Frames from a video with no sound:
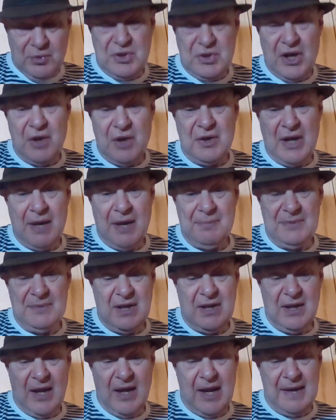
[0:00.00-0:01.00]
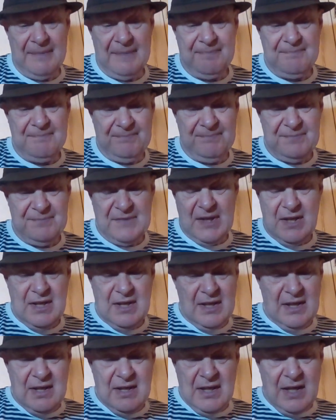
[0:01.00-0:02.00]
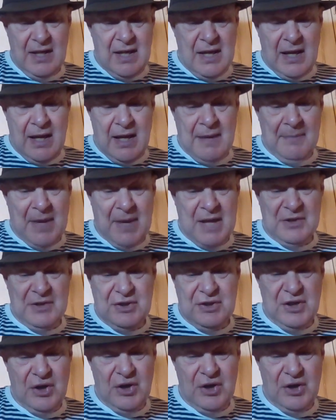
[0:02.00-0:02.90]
also come to light. Hamas